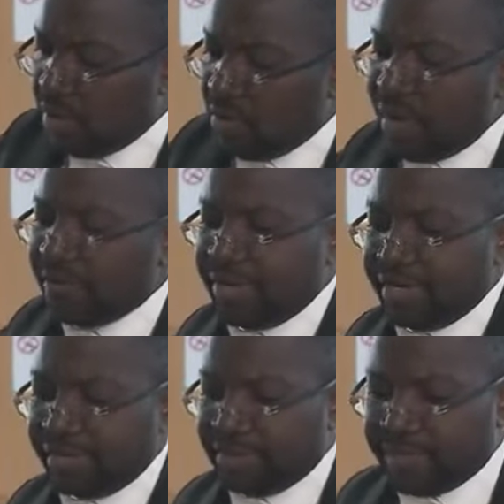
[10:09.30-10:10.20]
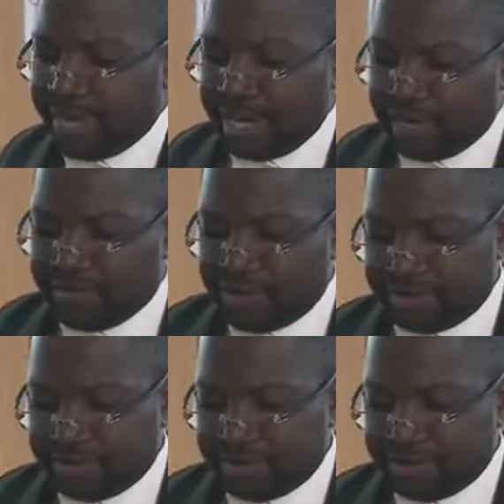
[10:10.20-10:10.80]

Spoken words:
1.3 or paragraph